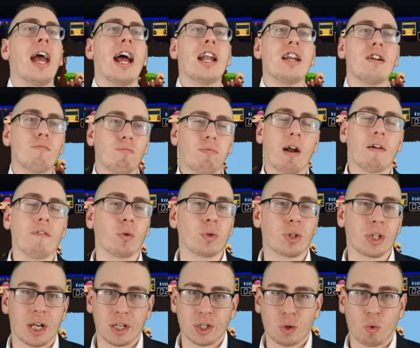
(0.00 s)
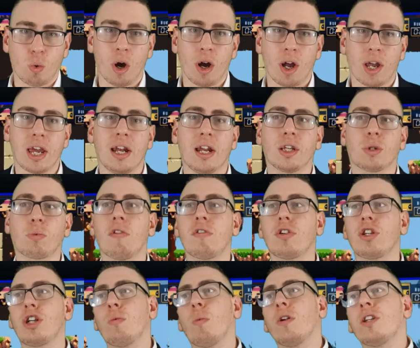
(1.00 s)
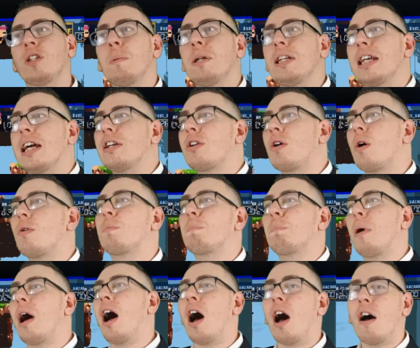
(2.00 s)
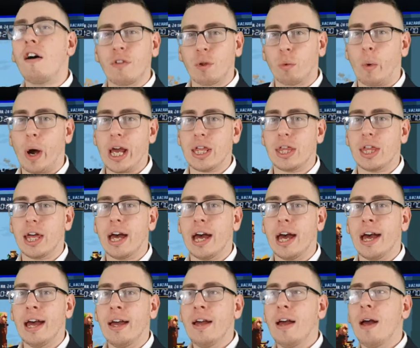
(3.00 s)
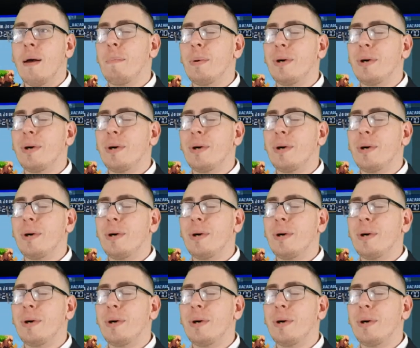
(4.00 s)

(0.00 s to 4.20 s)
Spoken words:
and it revels in its quirkiness, whereas She Wants Me Dead goes part of the way there,